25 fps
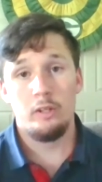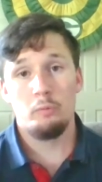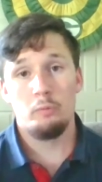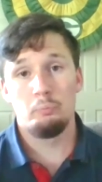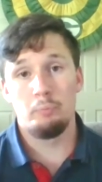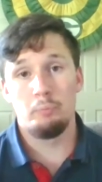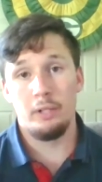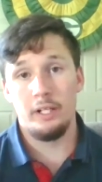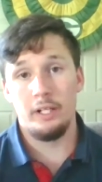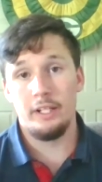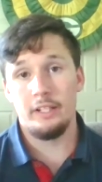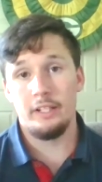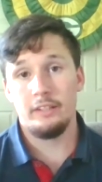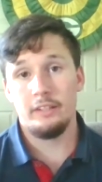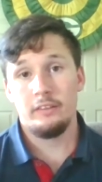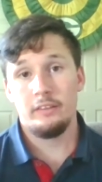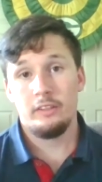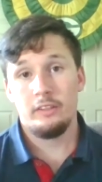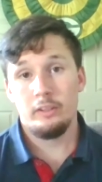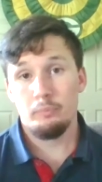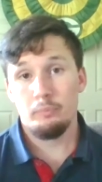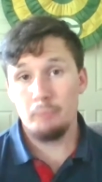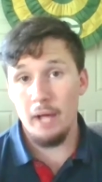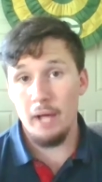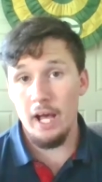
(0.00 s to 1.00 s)
But
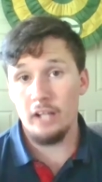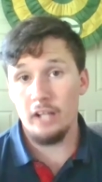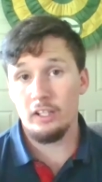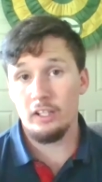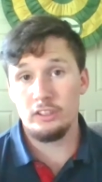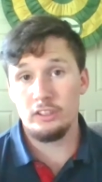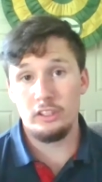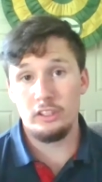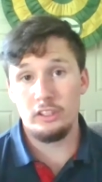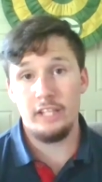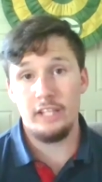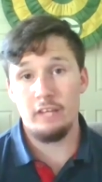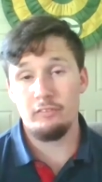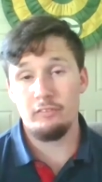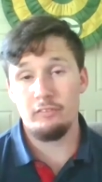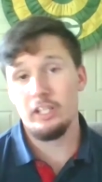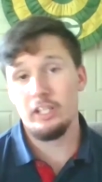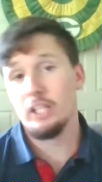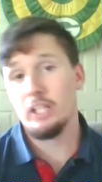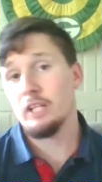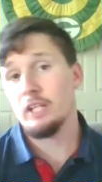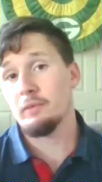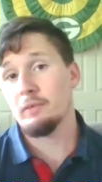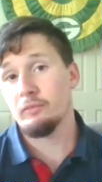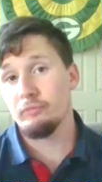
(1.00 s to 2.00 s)
Packers are definitely
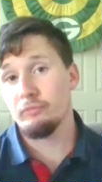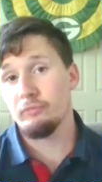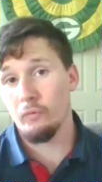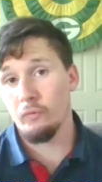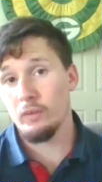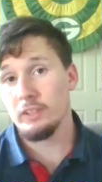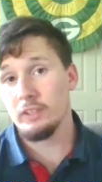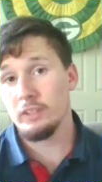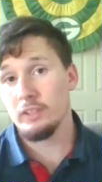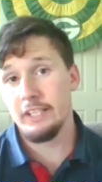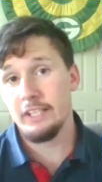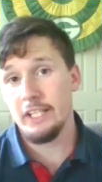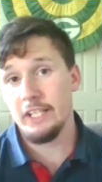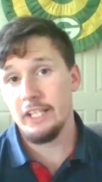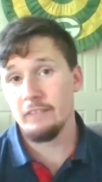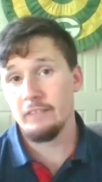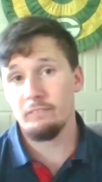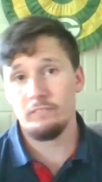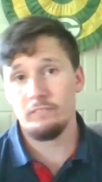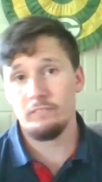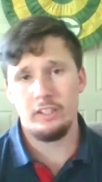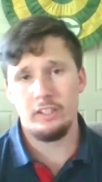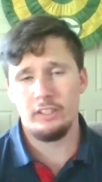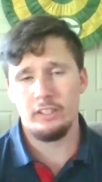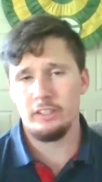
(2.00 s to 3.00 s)
the number 4
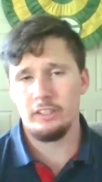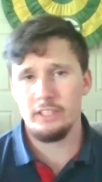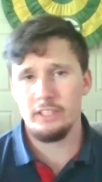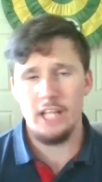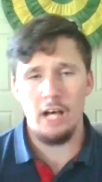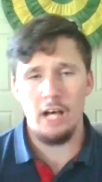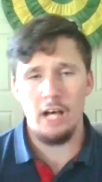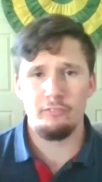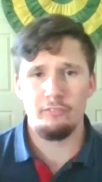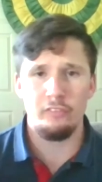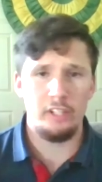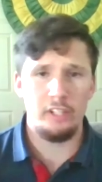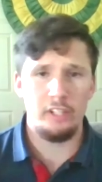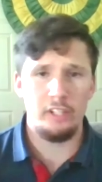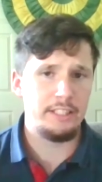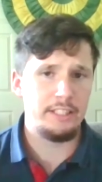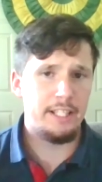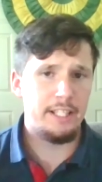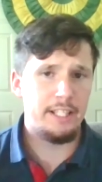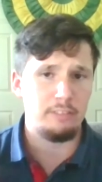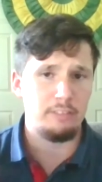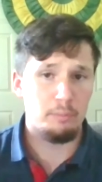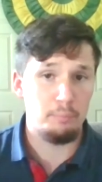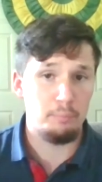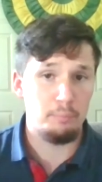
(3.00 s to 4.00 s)
team. The top 3
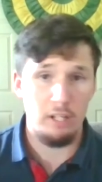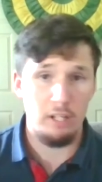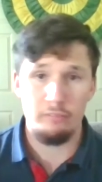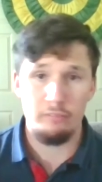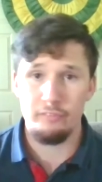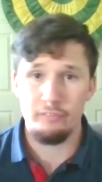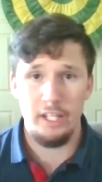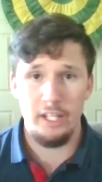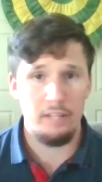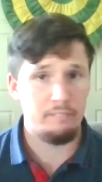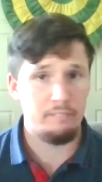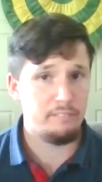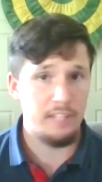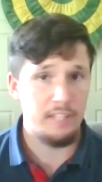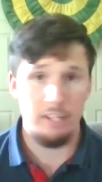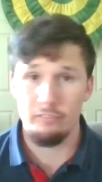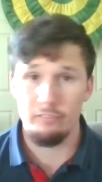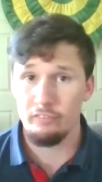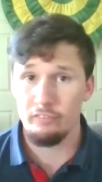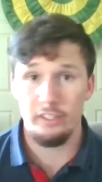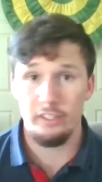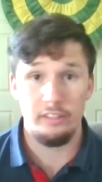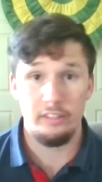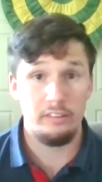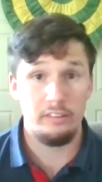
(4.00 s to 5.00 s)
teams above them,
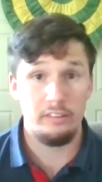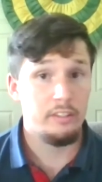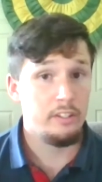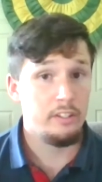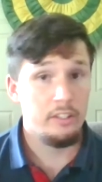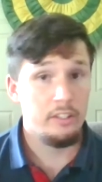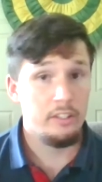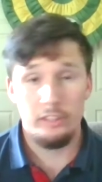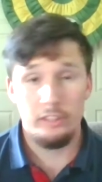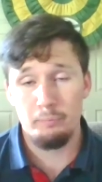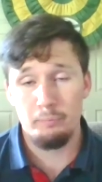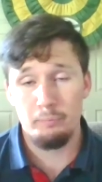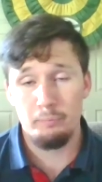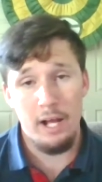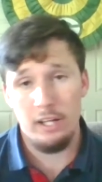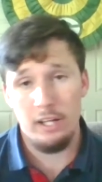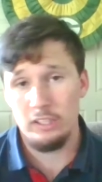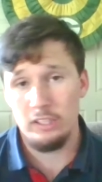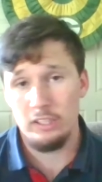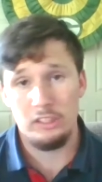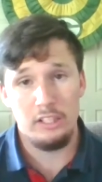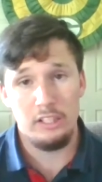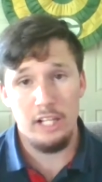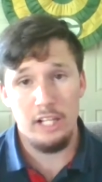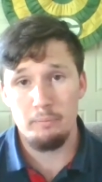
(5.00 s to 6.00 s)
definitely the
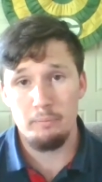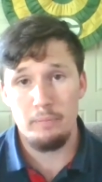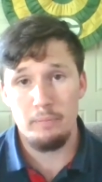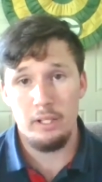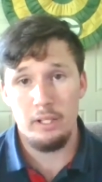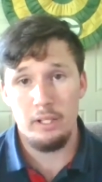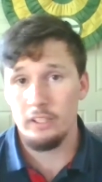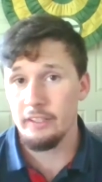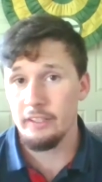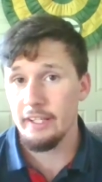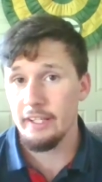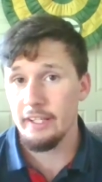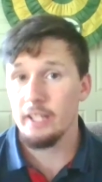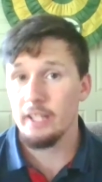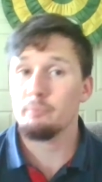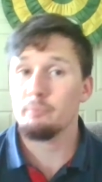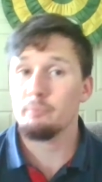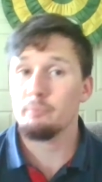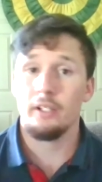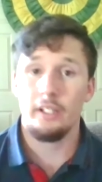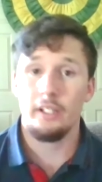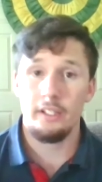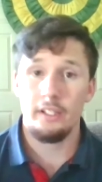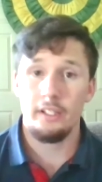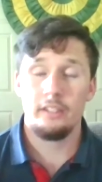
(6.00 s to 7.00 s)
Packers are not better than.
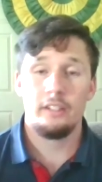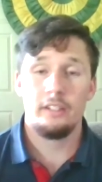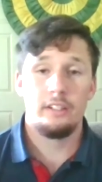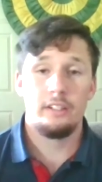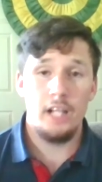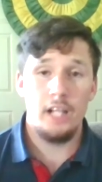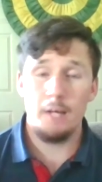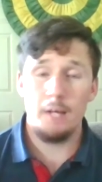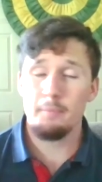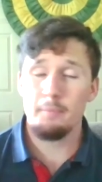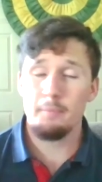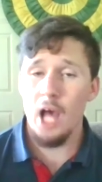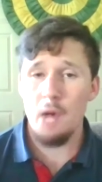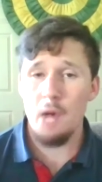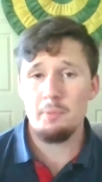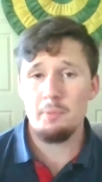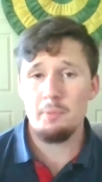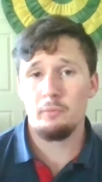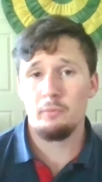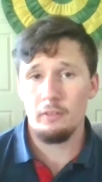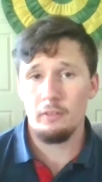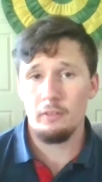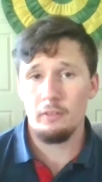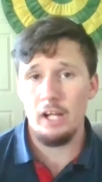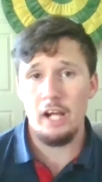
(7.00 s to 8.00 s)
But I'm happy
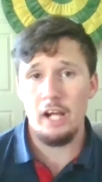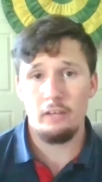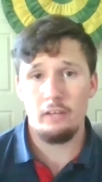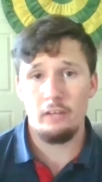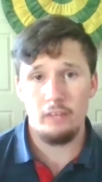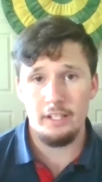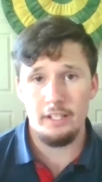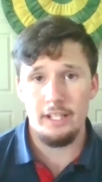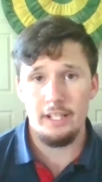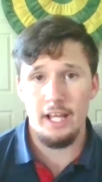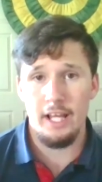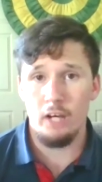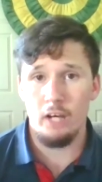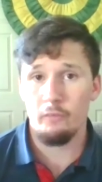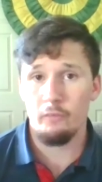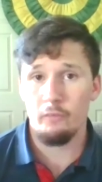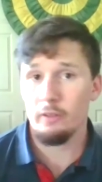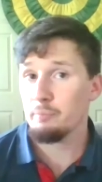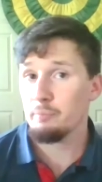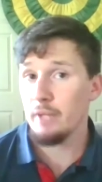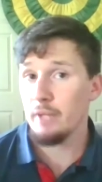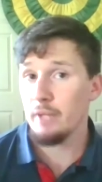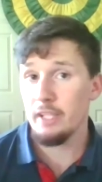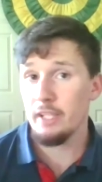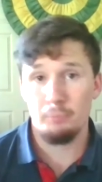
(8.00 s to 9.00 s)
where we're at right now. We
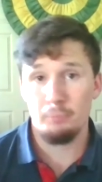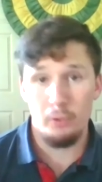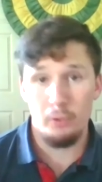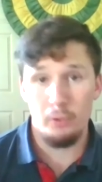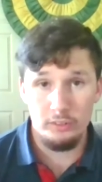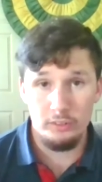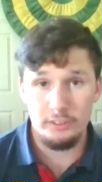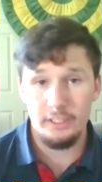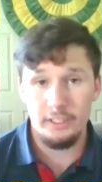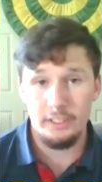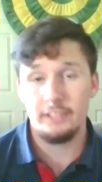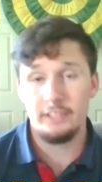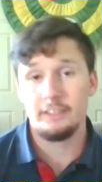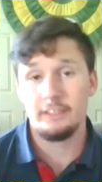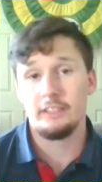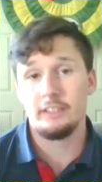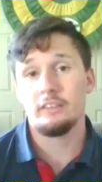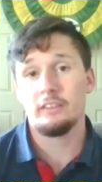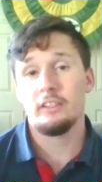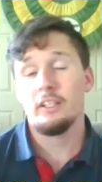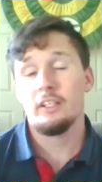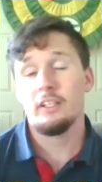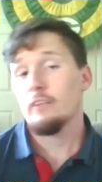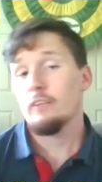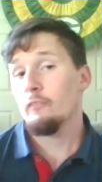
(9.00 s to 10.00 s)
made the
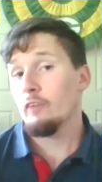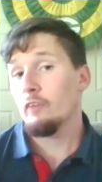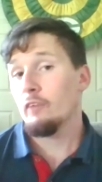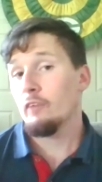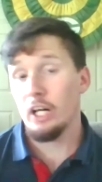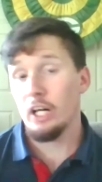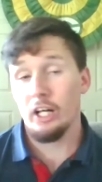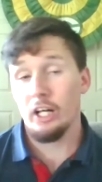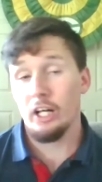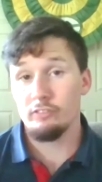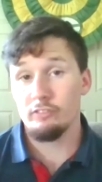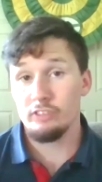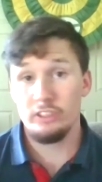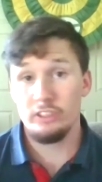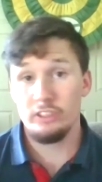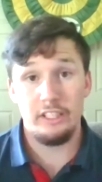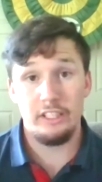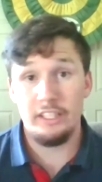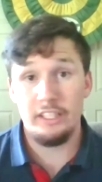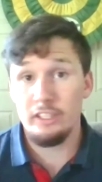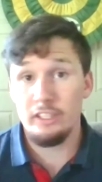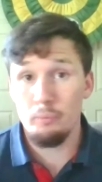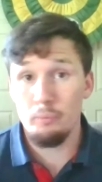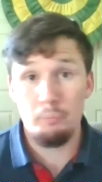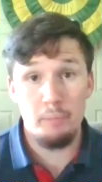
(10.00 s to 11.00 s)
postseason. Obviously,
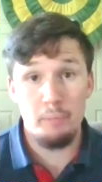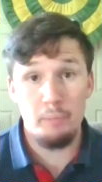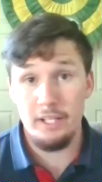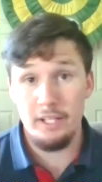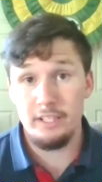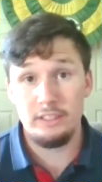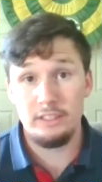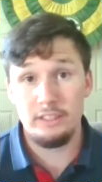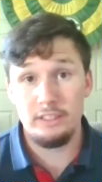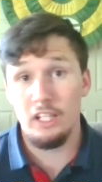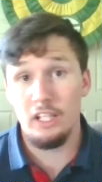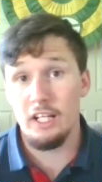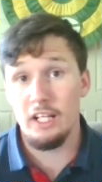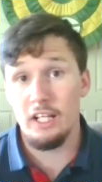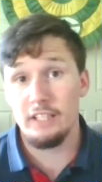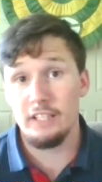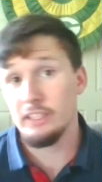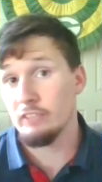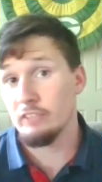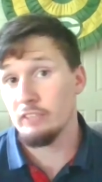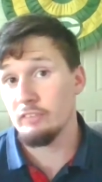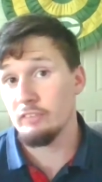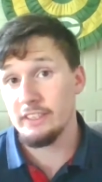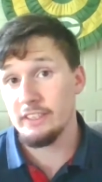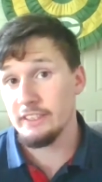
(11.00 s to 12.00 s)
the biggest loss
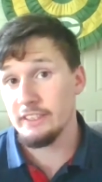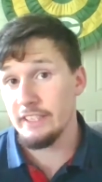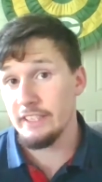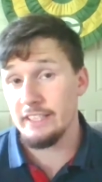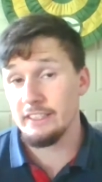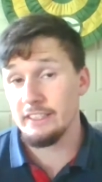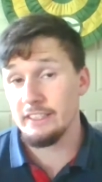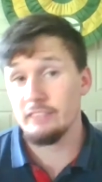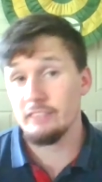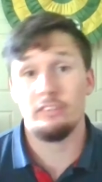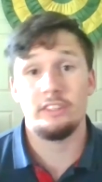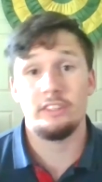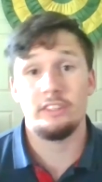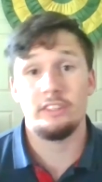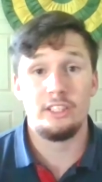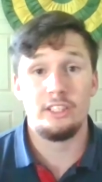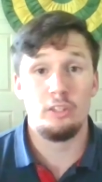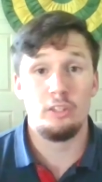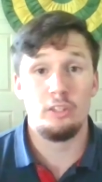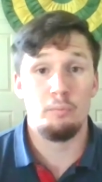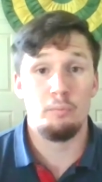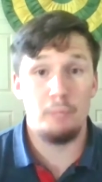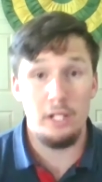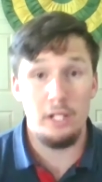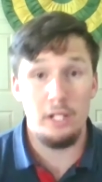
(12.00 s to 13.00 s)
of the season was against
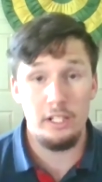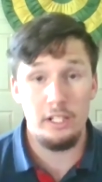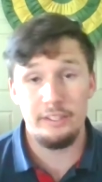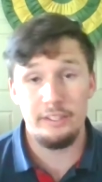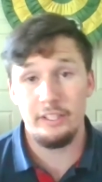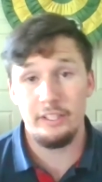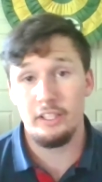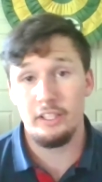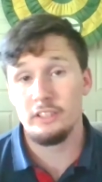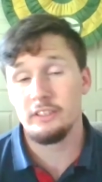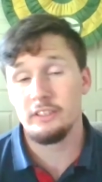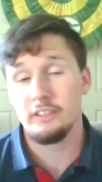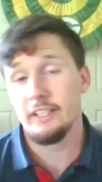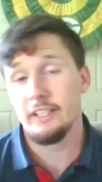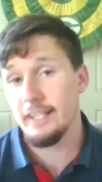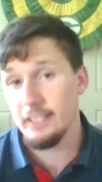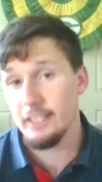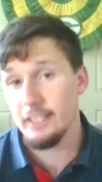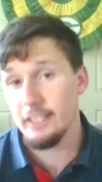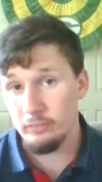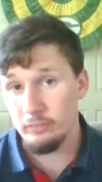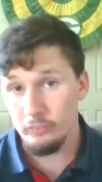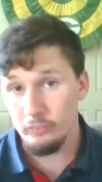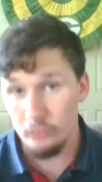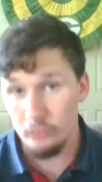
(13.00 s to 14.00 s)
the Buccaneers
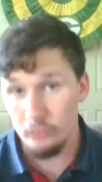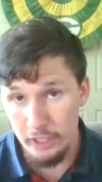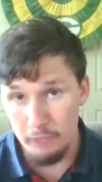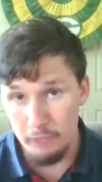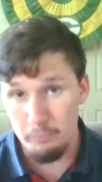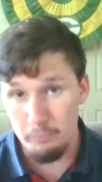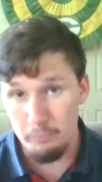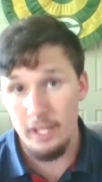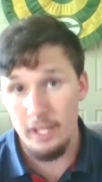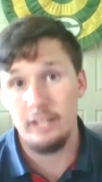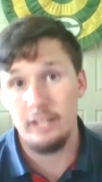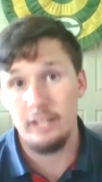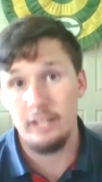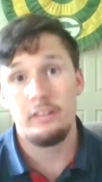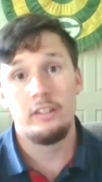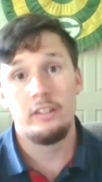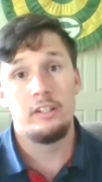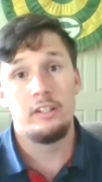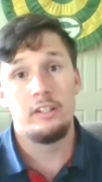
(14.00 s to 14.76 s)
in Green Bay.